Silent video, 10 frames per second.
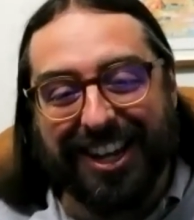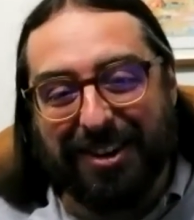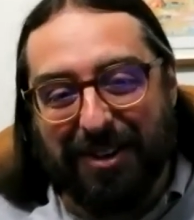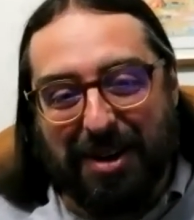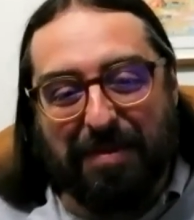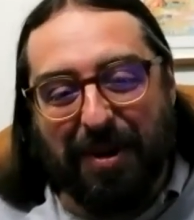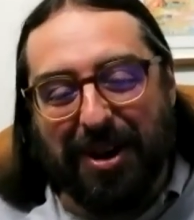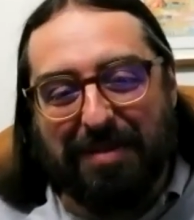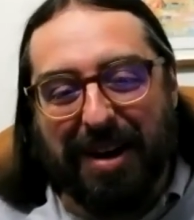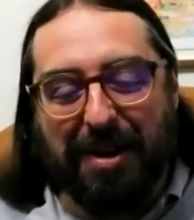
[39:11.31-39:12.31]
You weren't
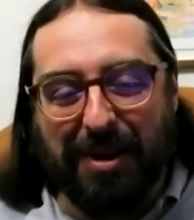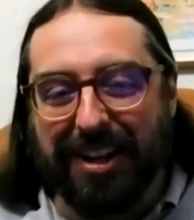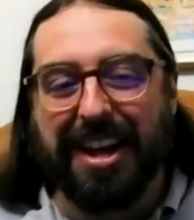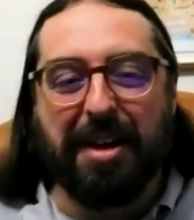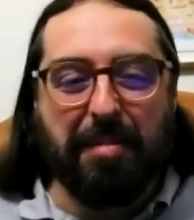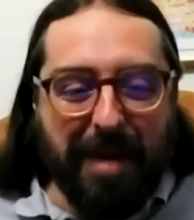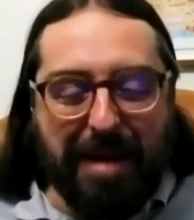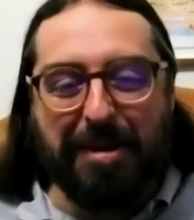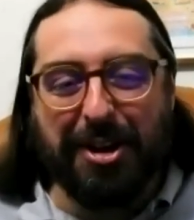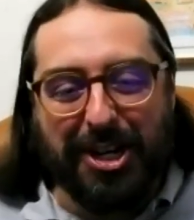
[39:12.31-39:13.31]
born in my world.
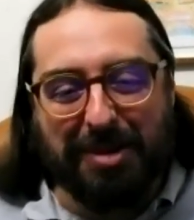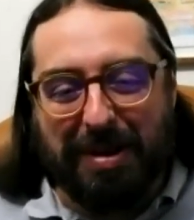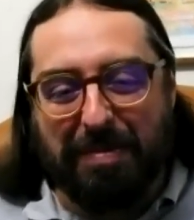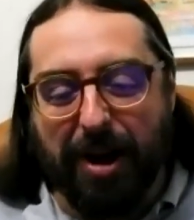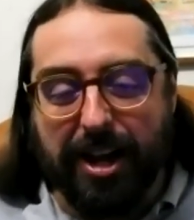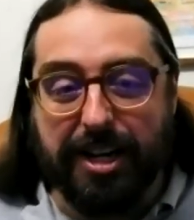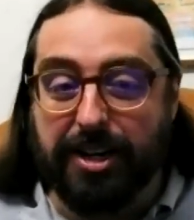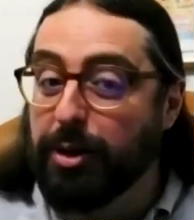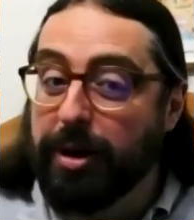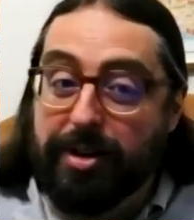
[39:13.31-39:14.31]
Maybe you should be pardoned,
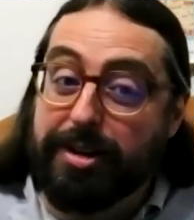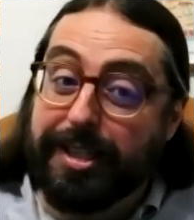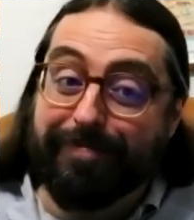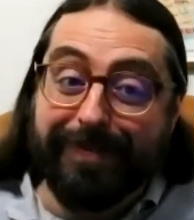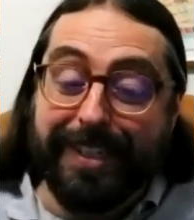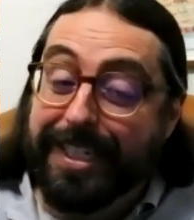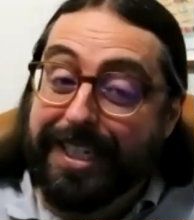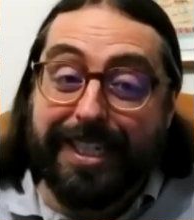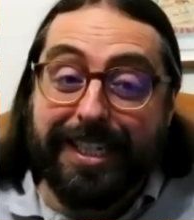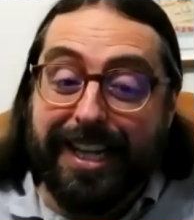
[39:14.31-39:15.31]
or whether it's
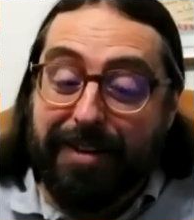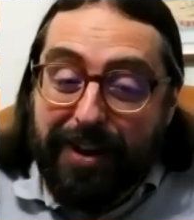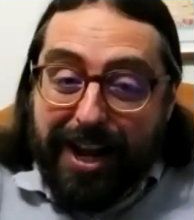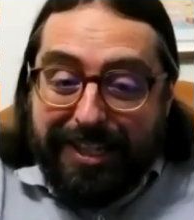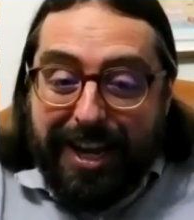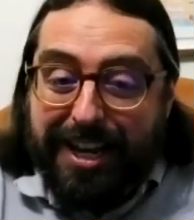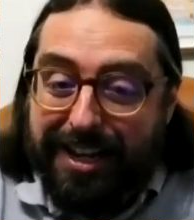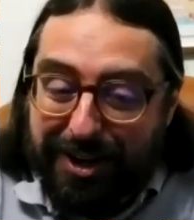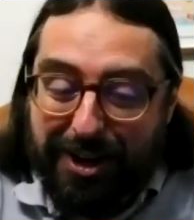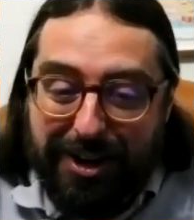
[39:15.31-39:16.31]
tough luck, son.
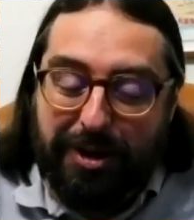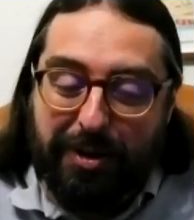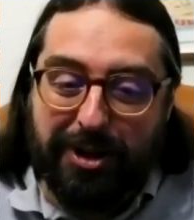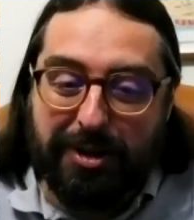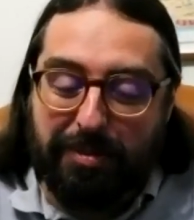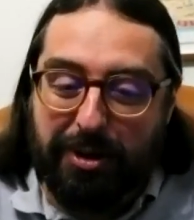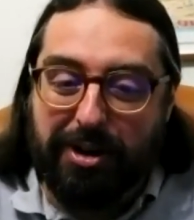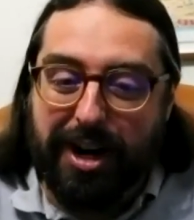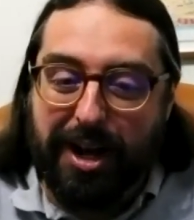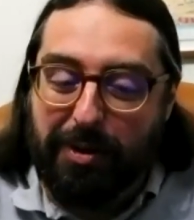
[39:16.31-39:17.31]
You know, you worship Buddha
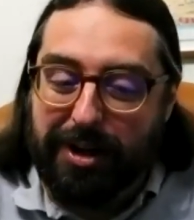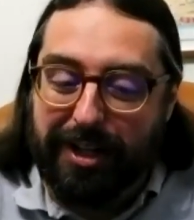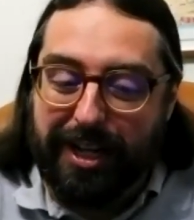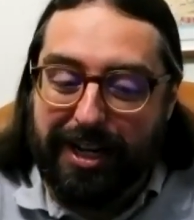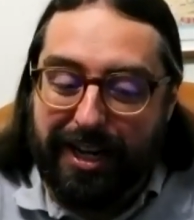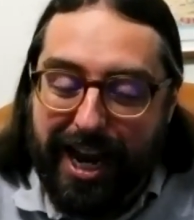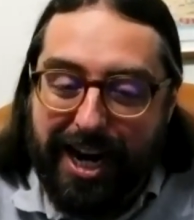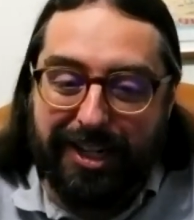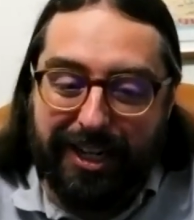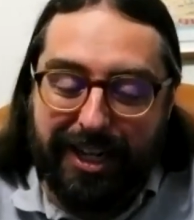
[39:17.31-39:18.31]
in our world, and
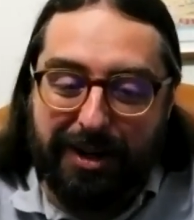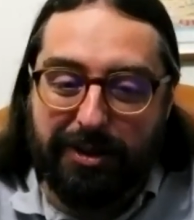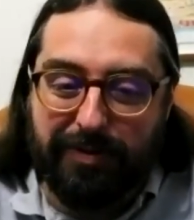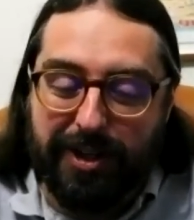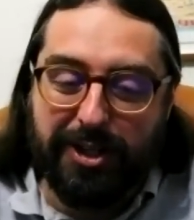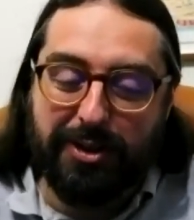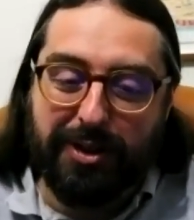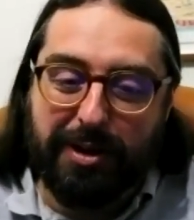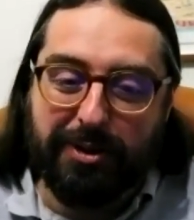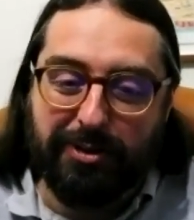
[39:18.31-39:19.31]
actually it was Vishnu
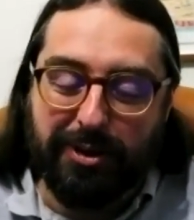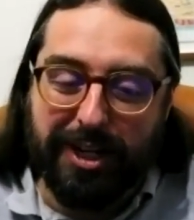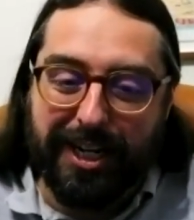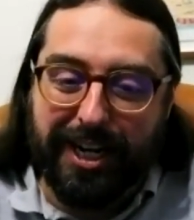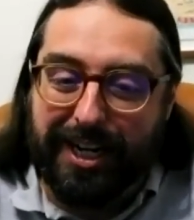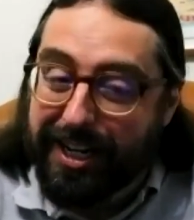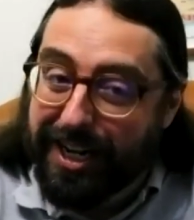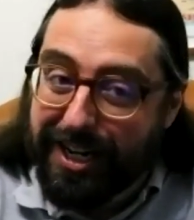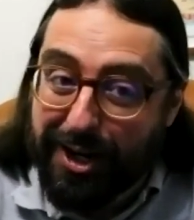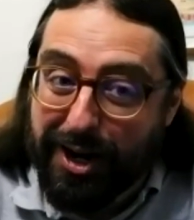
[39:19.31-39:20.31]
that was ruling, and uh,
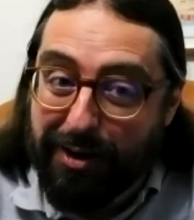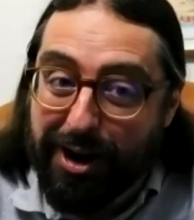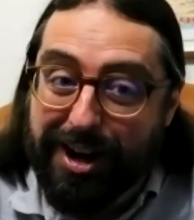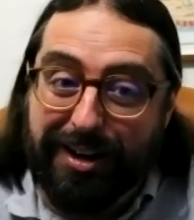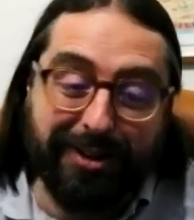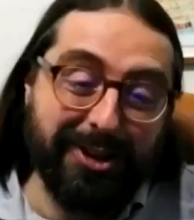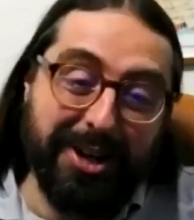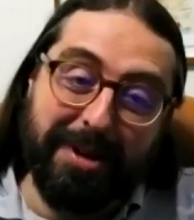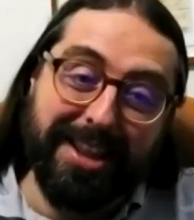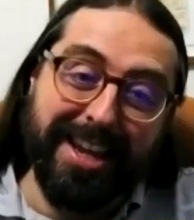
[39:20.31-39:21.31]
you got it wrong. Should
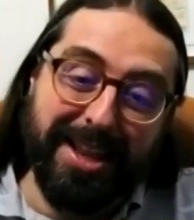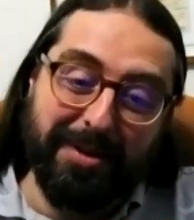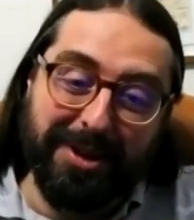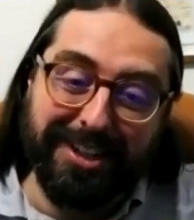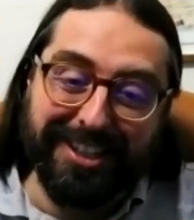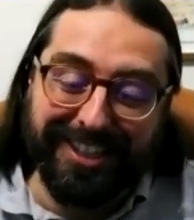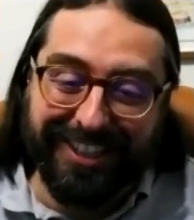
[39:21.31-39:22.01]
have been in the other world.